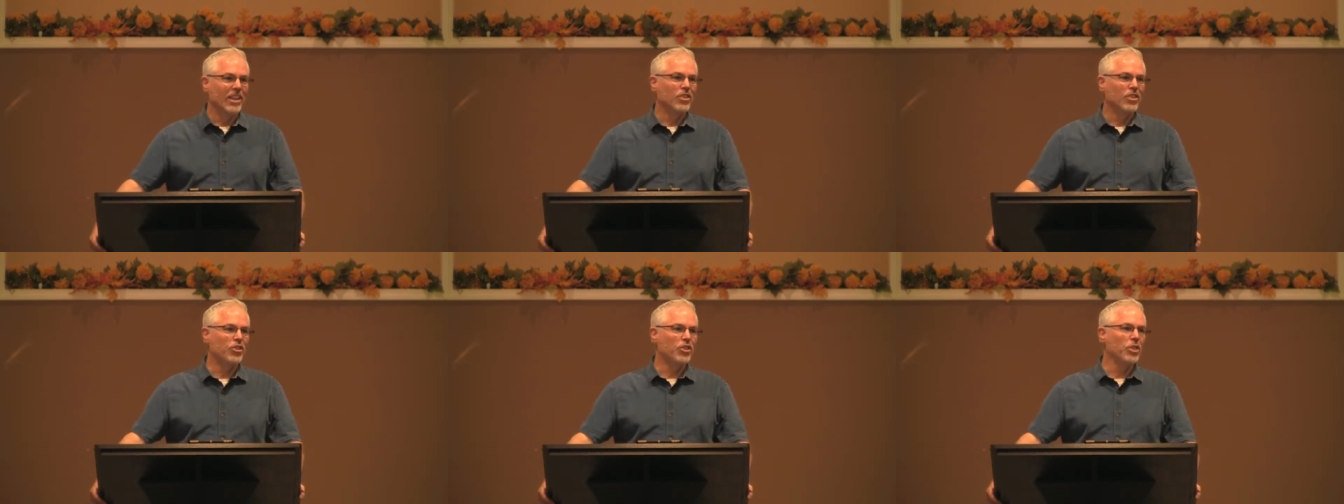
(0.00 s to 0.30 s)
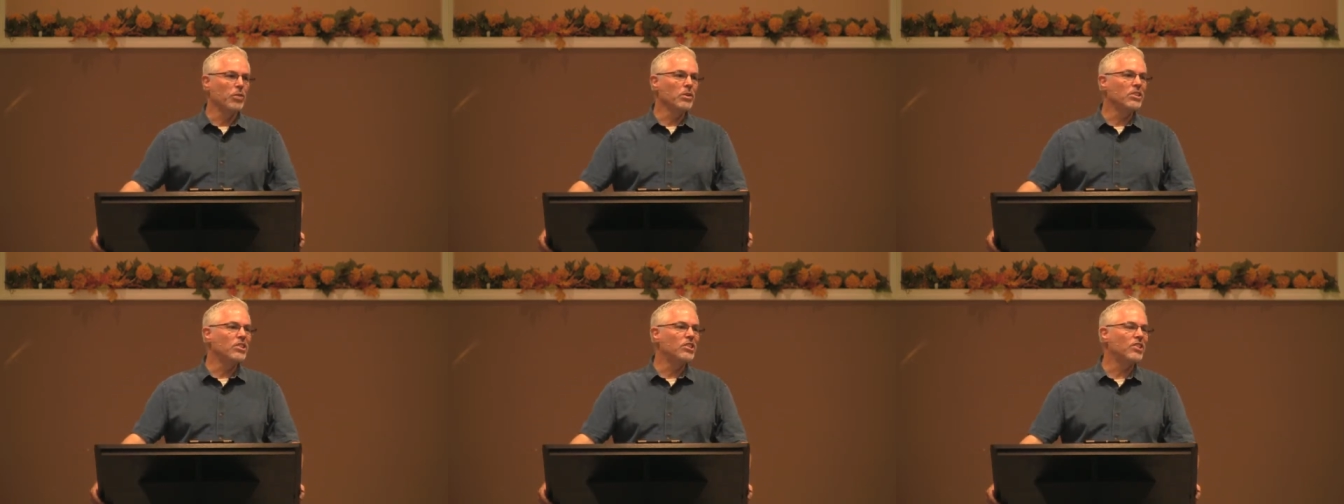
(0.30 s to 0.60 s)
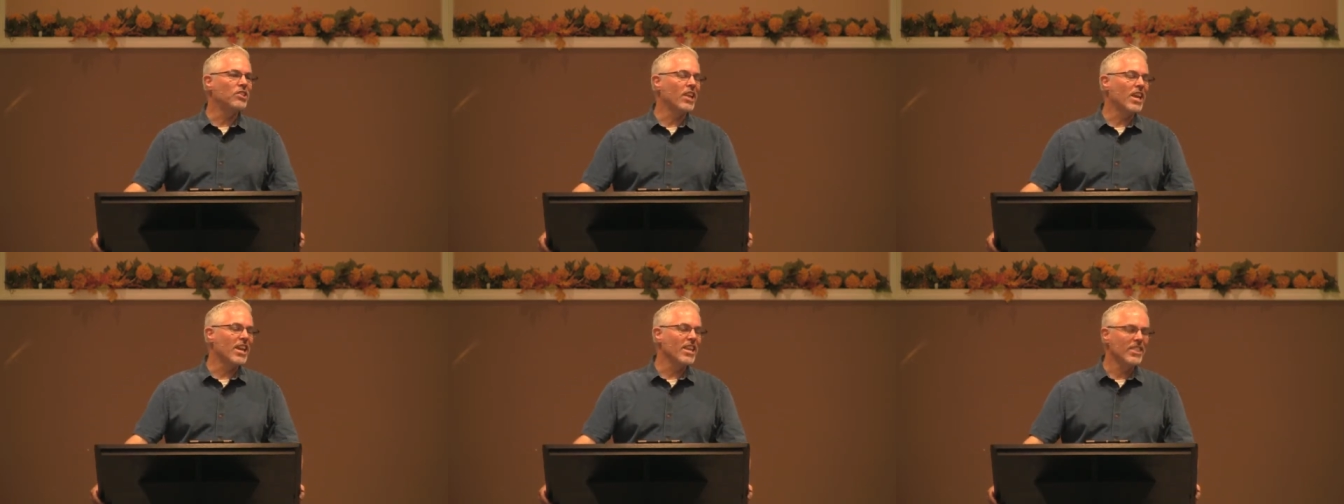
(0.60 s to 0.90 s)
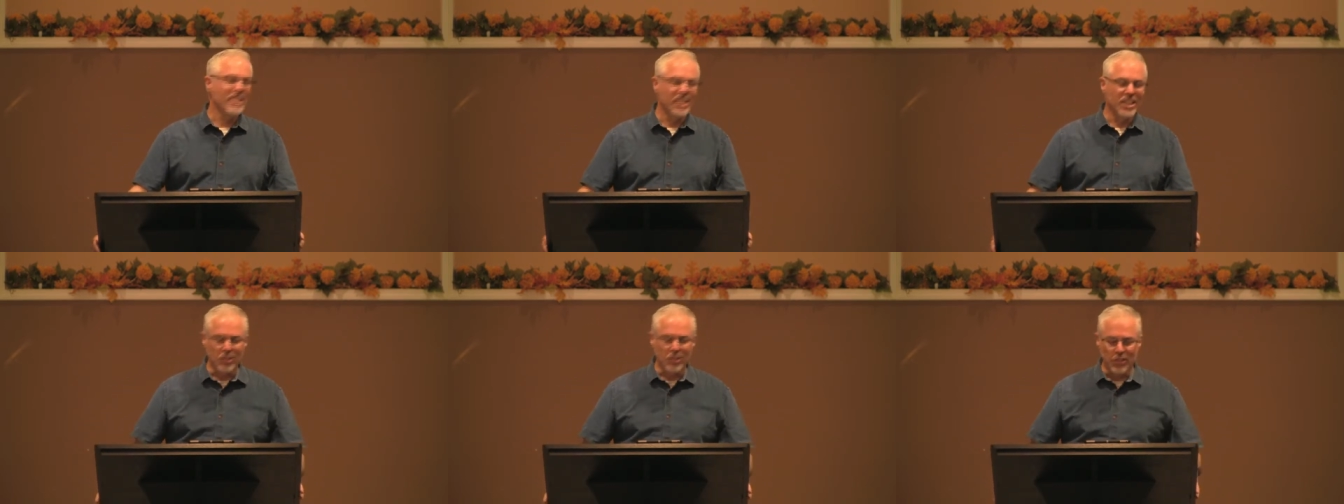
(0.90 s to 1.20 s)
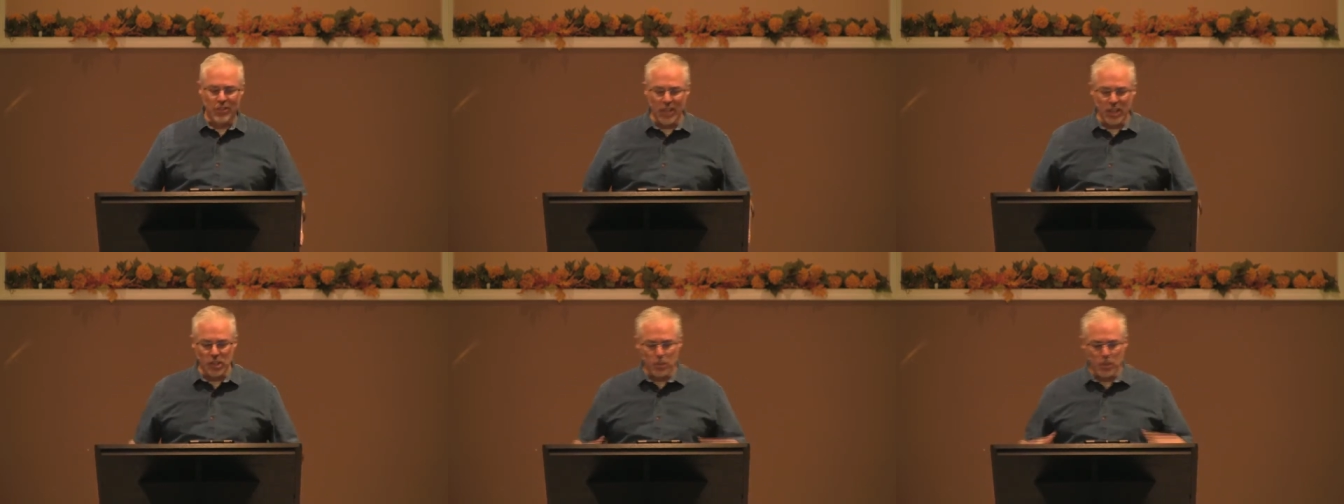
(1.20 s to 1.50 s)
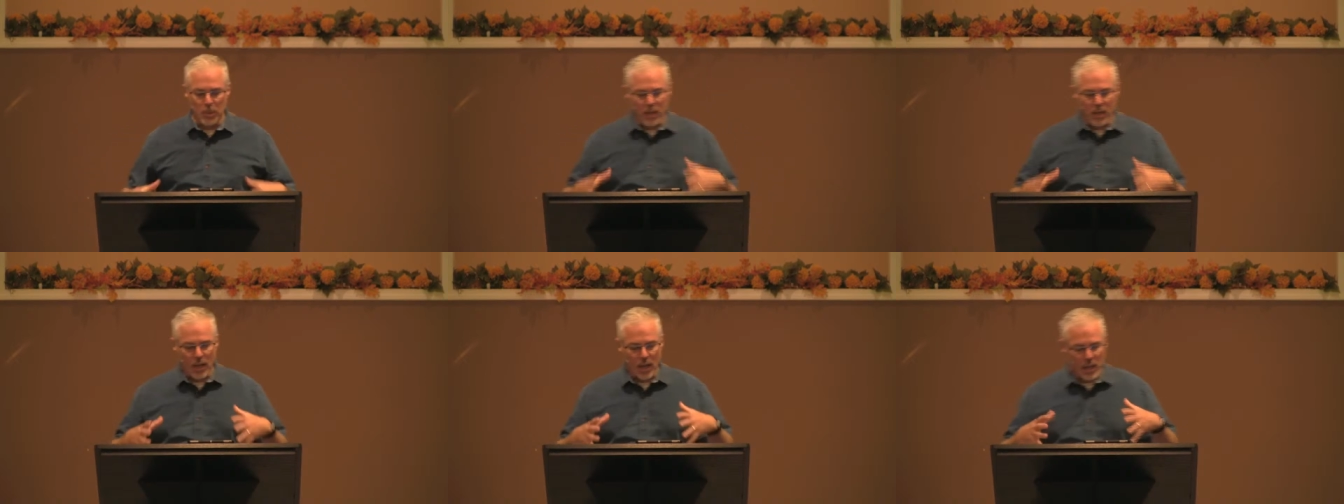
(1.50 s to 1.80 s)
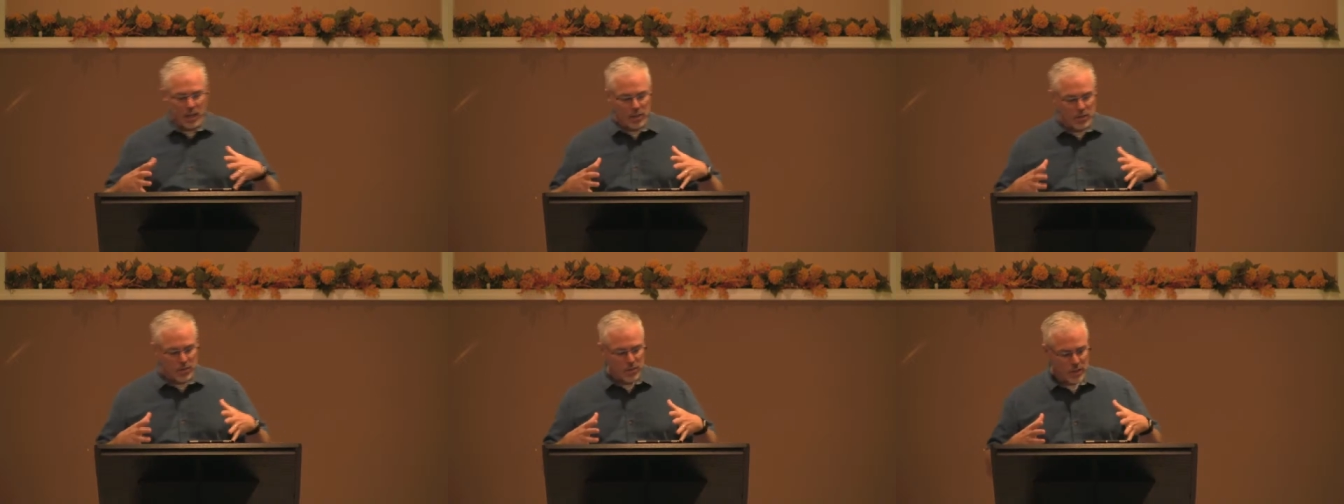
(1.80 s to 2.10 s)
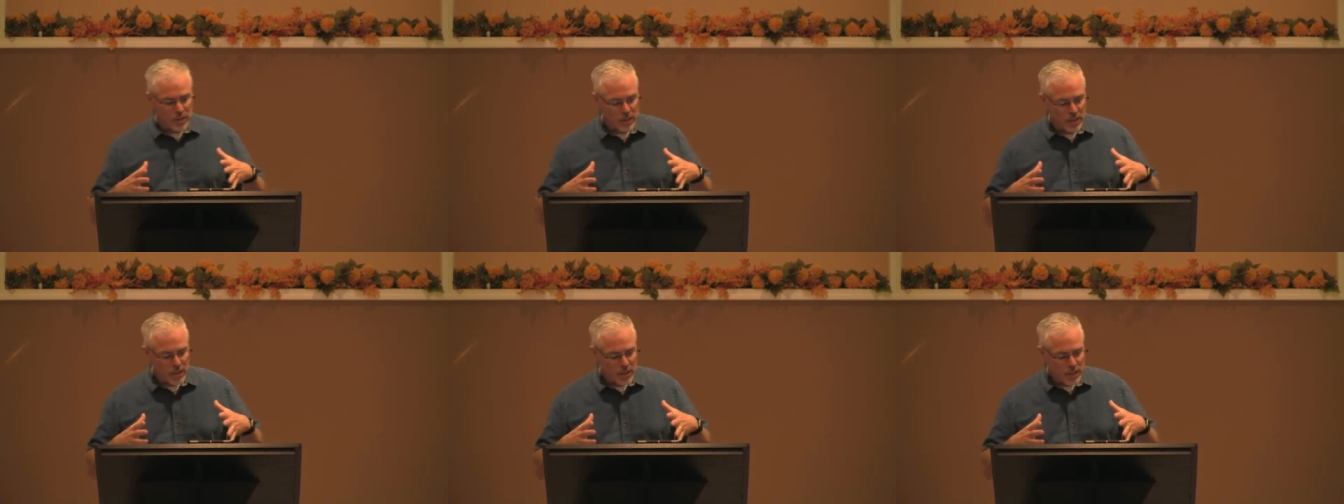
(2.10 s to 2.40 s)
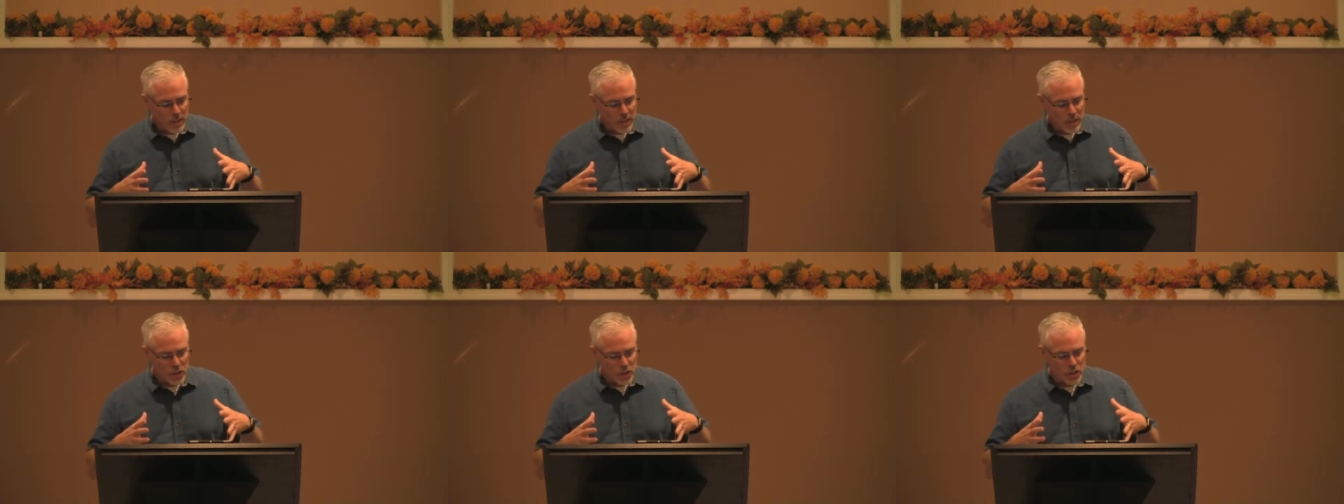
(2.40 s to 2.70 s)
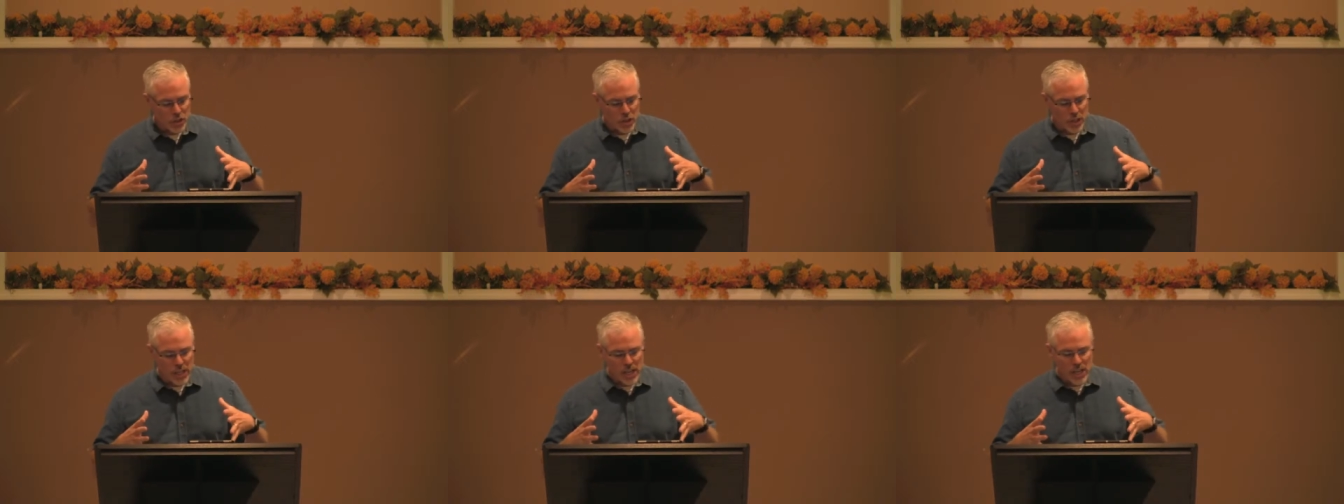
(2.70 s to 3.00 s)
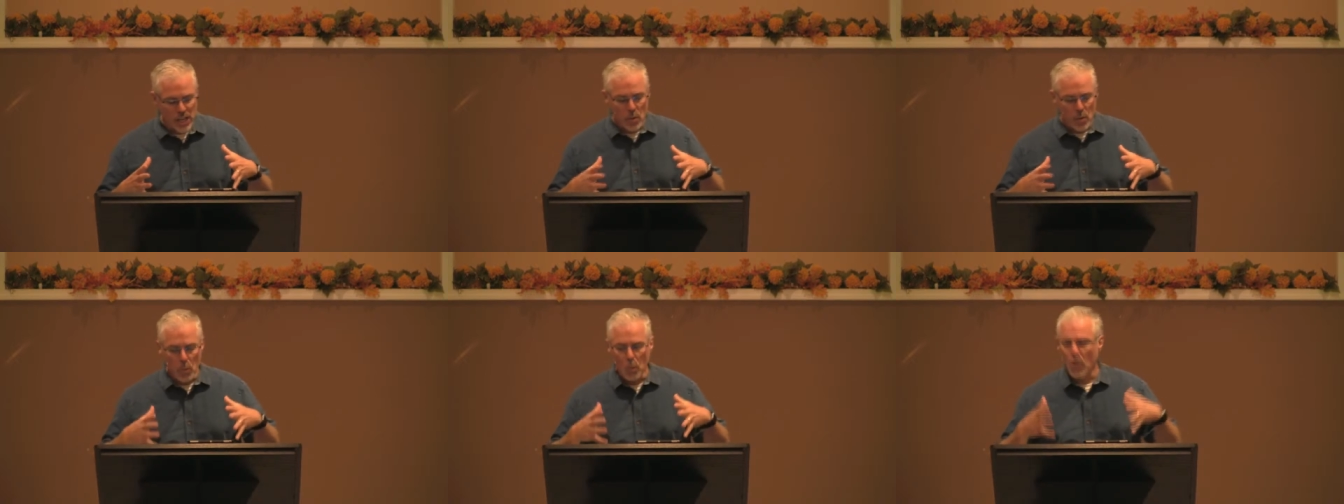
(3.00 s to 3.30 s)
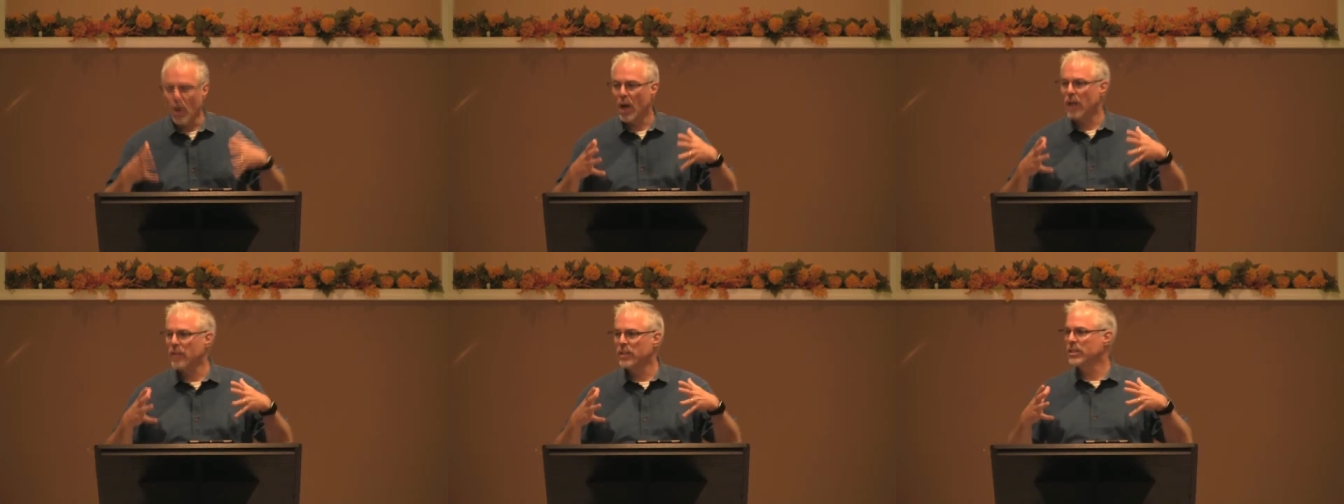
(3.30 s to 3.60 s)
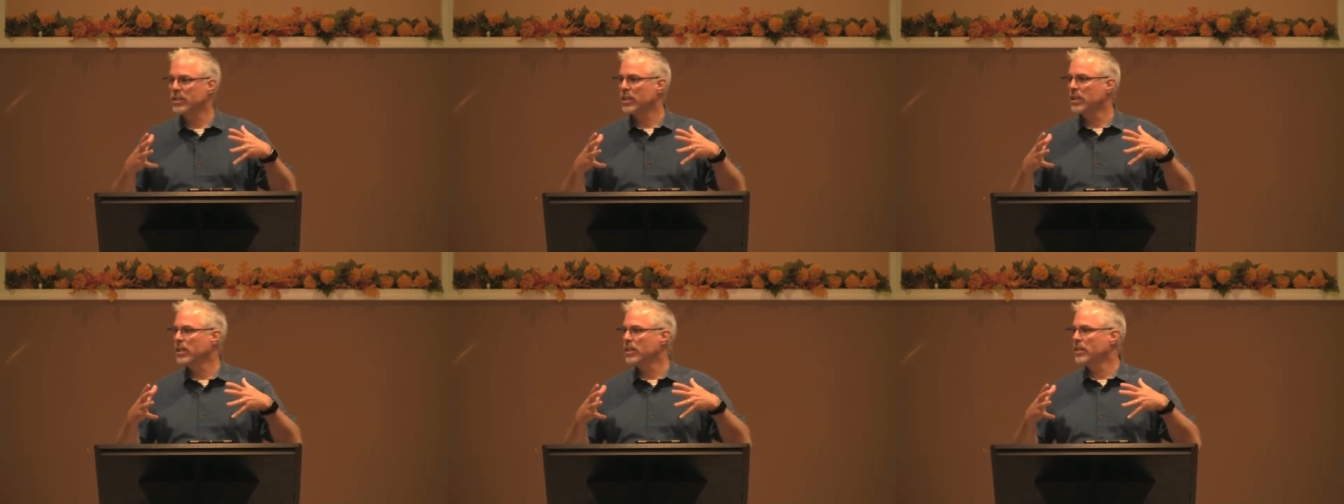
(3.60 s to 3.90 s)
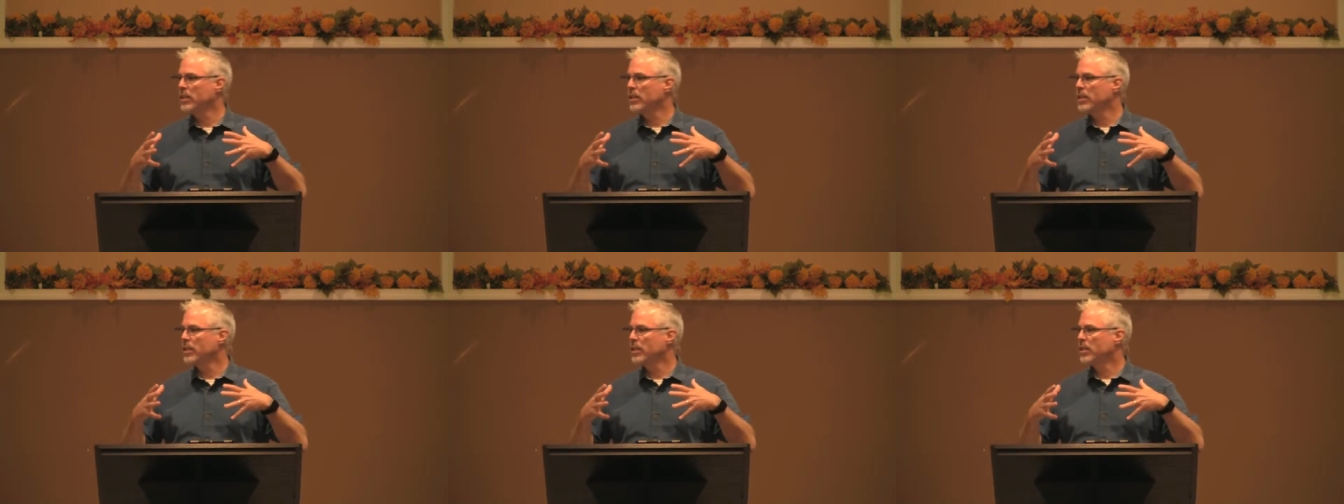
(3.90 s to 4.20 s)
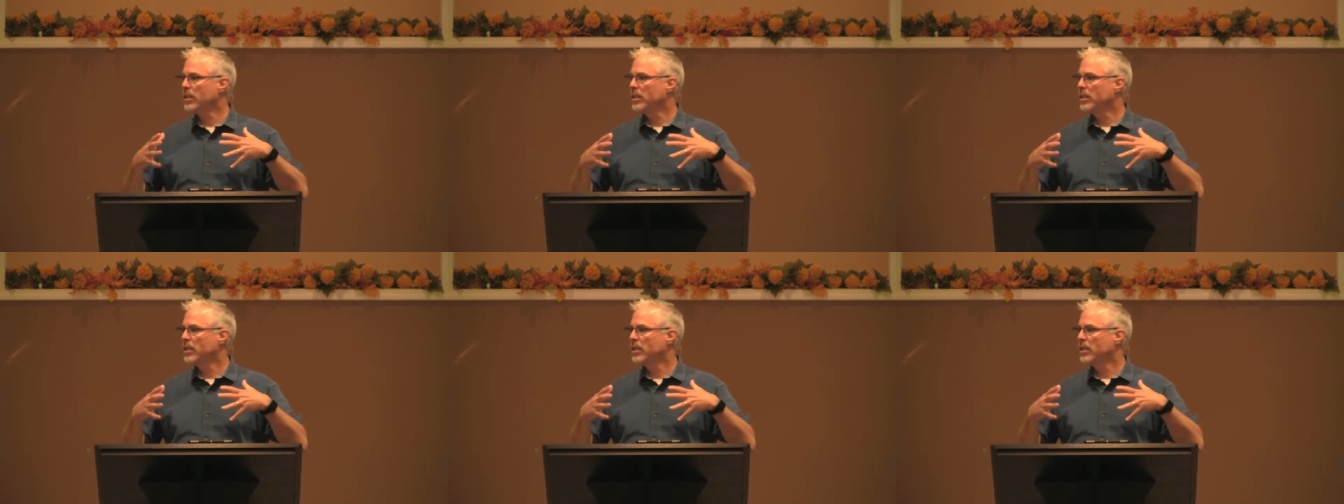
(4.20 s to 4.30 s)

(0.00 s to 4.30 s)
she would say these things because she wanted